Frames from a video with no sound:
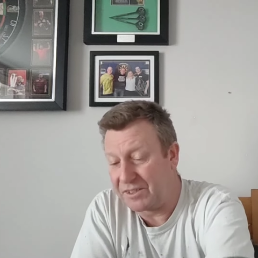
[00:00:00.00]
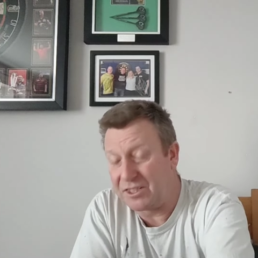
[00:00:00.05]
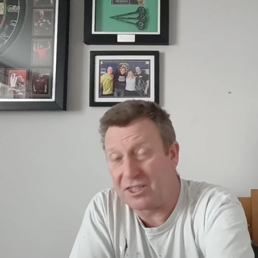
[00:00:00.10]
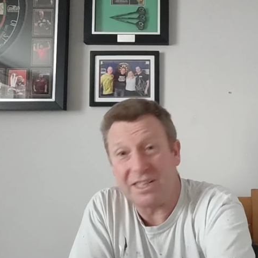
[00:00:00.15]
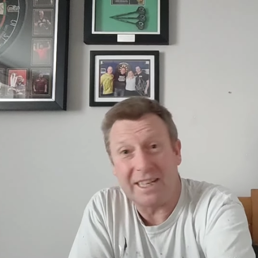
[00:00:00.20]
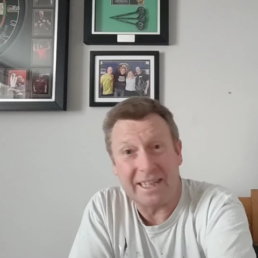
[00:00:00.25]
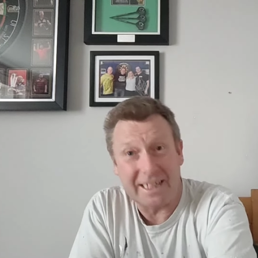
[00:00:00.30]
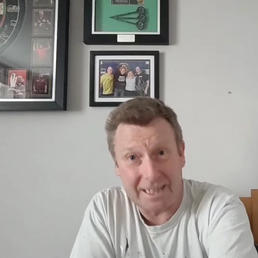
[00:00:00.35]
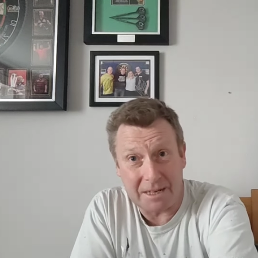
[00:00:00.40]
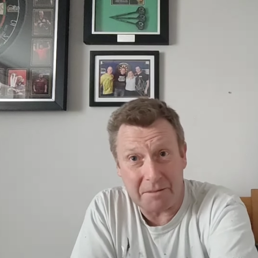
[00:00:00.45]

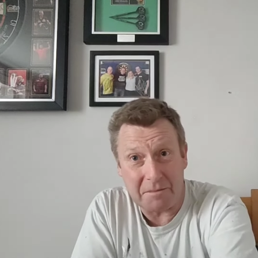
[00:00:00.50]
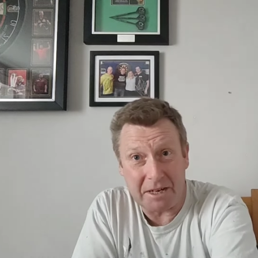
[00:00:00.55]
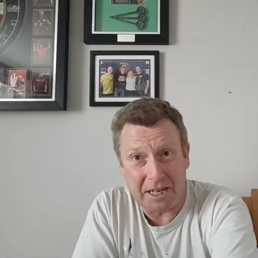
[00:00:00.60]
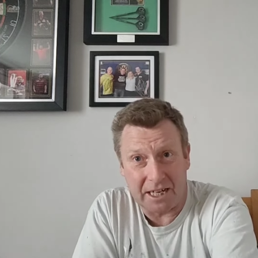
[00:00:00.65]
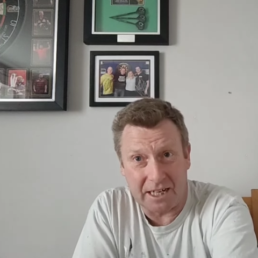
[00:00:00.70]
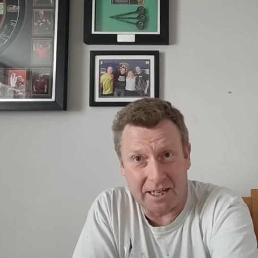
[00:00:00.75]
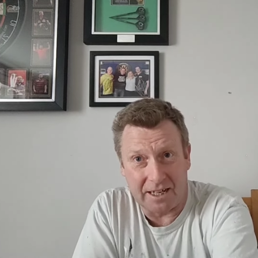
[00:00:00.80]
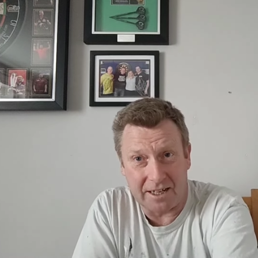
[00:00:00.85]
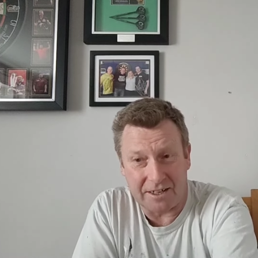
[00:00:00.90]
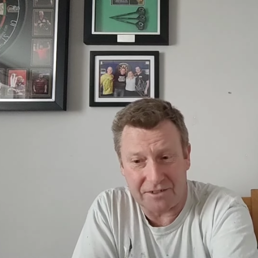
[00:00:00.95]
she didn't get me
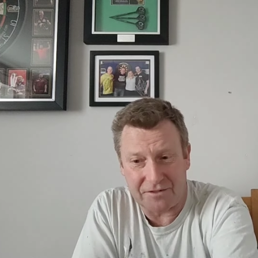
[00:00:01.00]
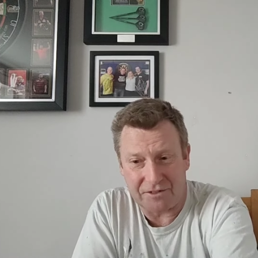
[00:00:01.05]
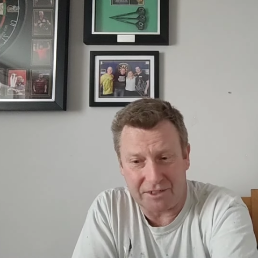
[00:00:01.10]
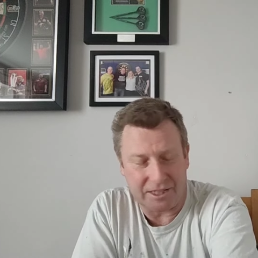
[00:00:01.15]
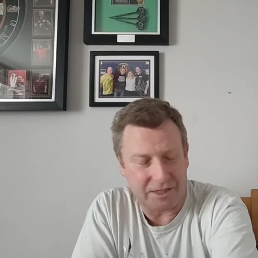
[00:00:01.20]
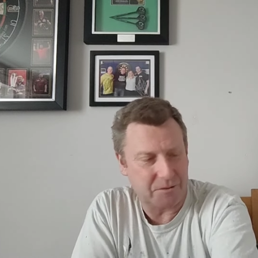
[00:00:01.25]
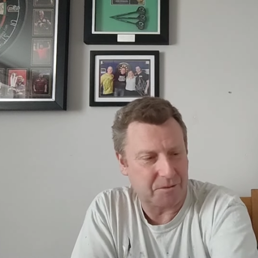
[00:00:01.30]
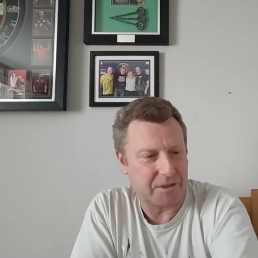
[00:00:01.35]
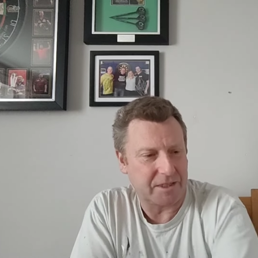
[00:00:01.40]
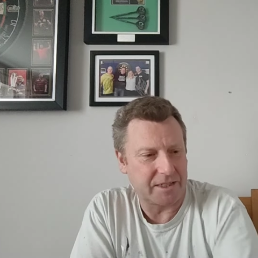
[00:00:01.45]
a glass for
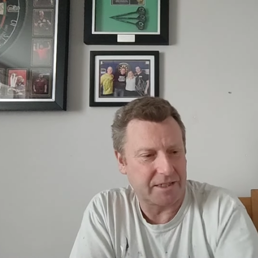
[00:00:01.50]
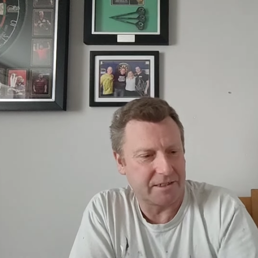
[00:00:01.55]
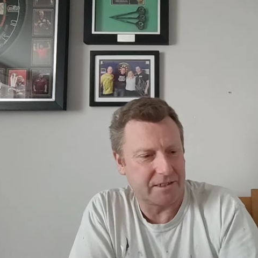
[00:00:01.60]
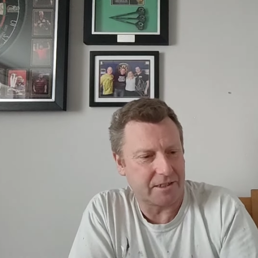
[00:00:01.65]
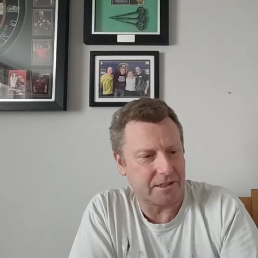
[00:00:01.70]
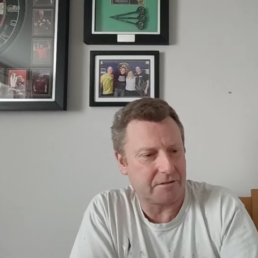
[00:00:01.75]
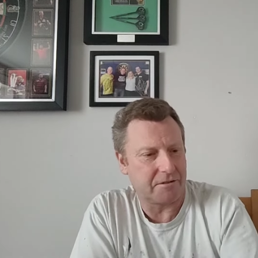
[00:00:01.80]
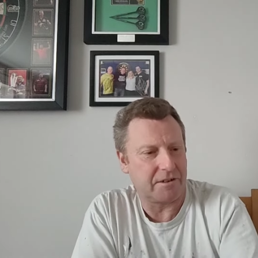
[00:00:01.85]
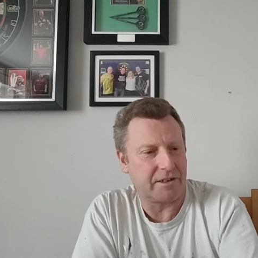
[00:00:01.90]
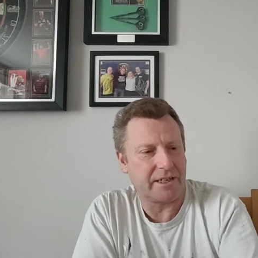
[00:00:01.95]
this one
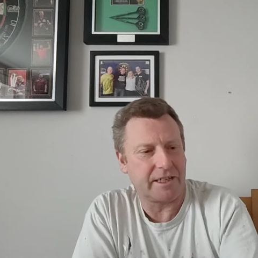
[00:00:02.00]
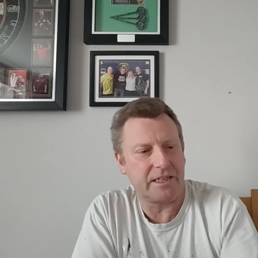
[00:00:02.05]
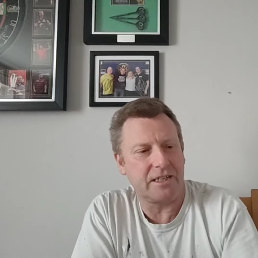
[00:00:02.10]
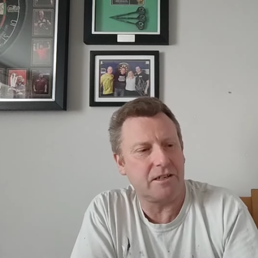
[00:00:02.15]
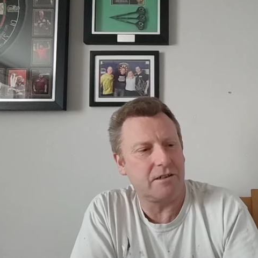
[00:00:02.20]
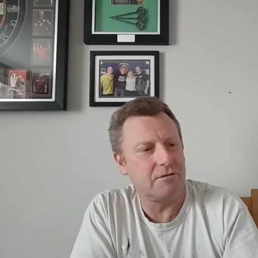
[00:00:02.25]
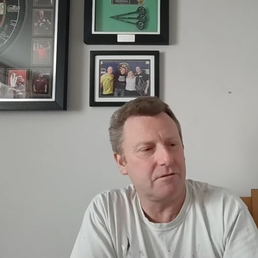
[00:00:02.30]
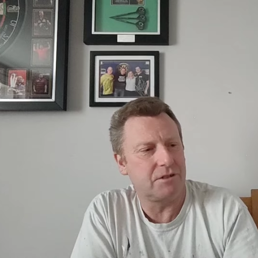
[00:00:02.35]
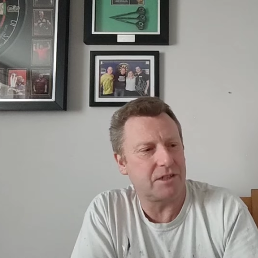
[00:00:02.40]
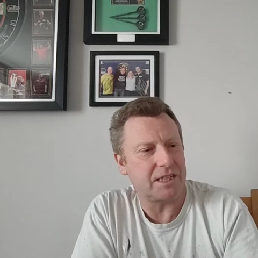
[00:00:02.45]
so I'm going to
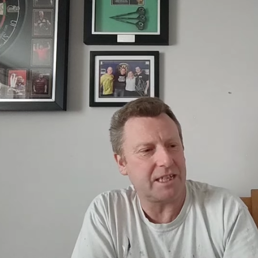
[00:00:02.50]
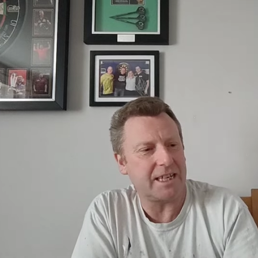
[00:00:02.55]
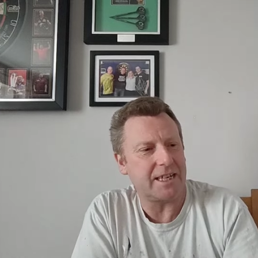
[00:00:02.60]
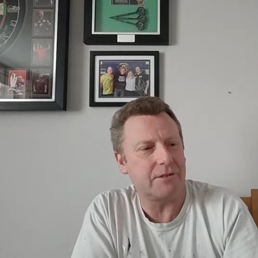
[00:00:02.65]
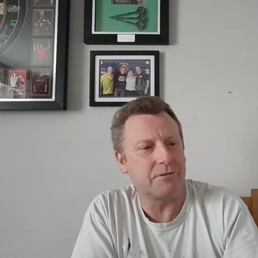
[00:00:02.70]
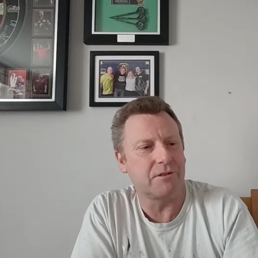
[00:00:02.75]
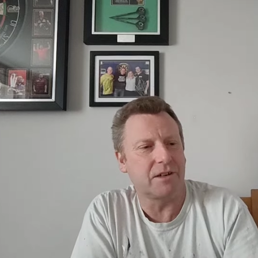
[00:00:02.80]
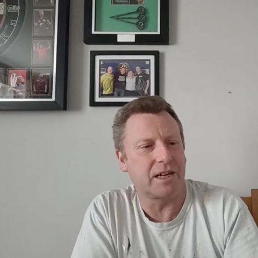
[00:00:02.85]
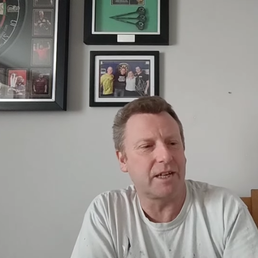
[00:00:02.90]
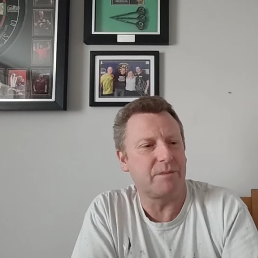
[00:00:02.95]
use the
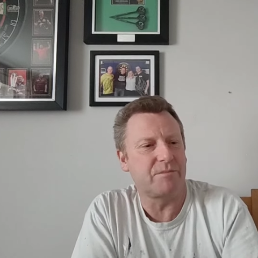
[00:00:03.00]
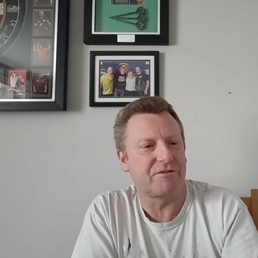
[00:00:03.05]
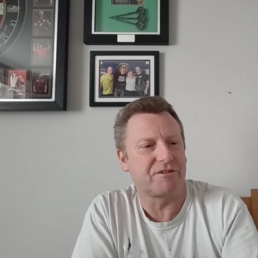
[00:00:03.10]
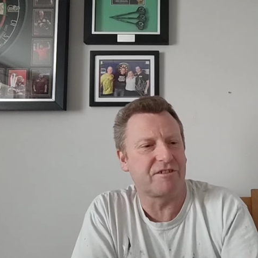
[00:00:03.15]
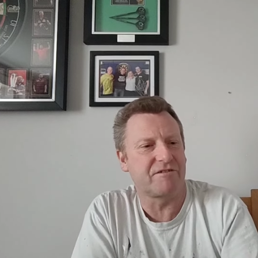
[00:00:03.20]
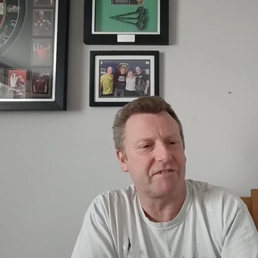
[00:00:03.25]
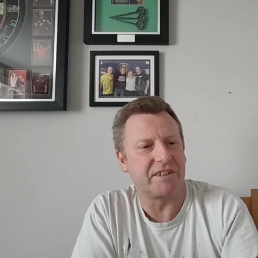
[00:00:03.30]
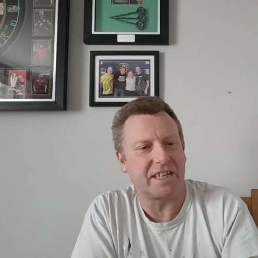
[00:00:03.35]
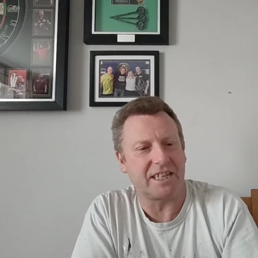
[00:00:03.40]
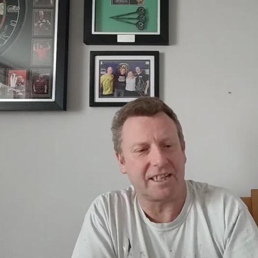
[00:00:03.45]
Ilkley
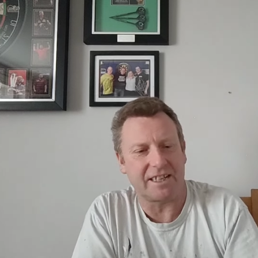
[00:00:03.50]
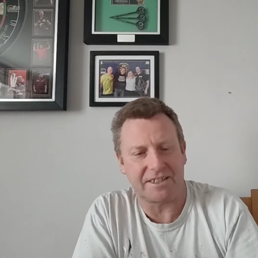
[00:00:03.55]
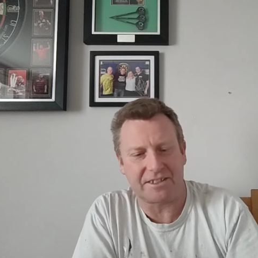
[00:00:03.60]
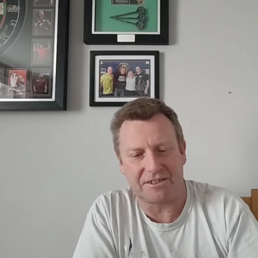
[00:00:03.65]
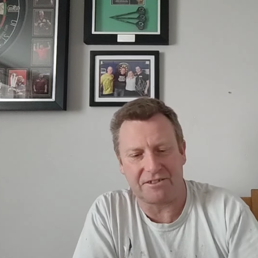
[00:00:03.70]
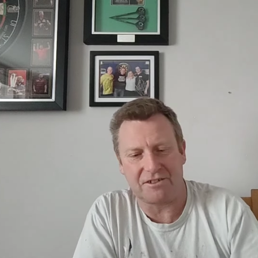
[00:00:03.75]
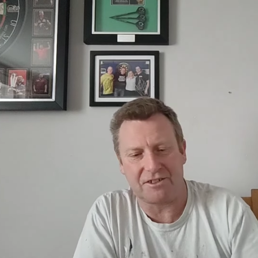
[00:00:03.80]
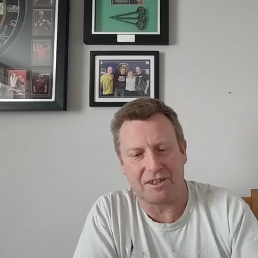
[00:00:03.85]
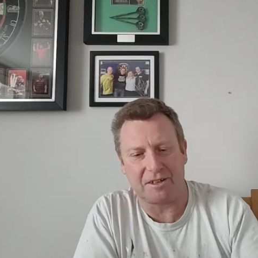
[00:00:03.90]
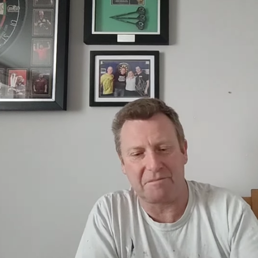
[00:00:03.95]
Brewery
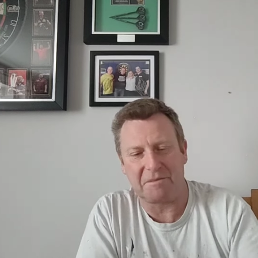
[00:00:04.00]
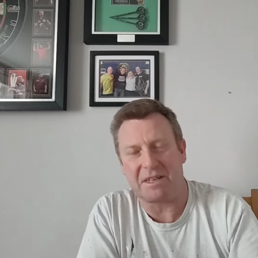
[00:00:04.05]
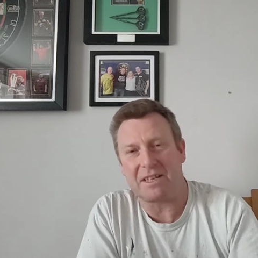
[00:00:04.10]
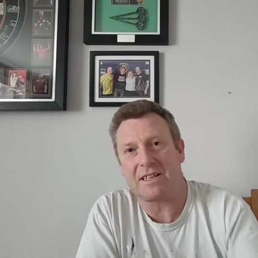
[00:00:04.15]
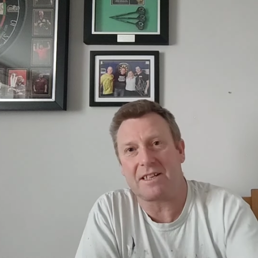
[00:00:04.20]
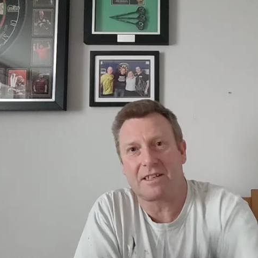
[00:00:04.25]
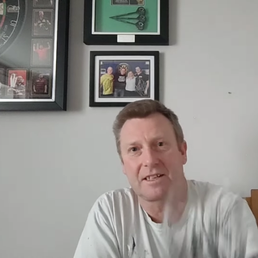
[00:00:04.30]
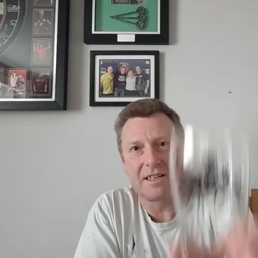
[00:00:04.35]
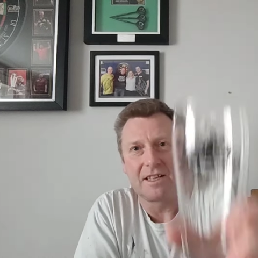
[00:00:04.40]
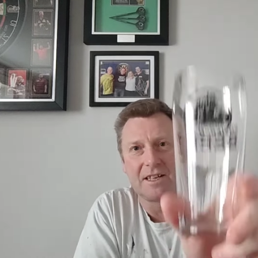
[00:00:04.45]
glass that she got
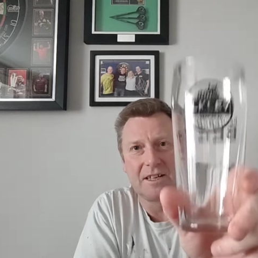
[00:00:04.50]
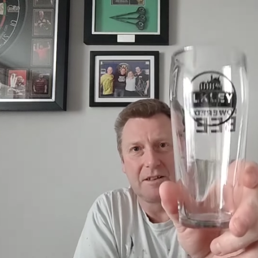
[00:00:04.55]
me